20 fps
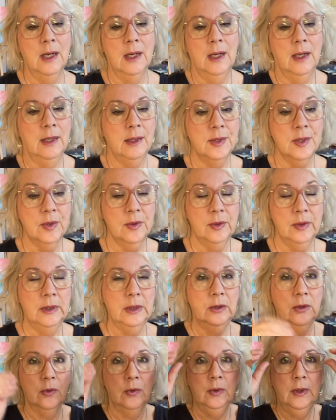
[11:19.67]
I certainly
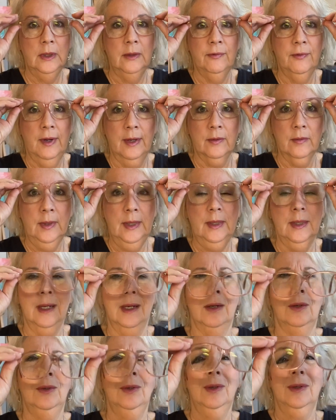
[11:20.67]
don't. In fact, right
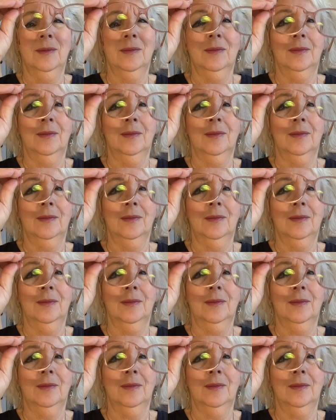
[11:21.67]
now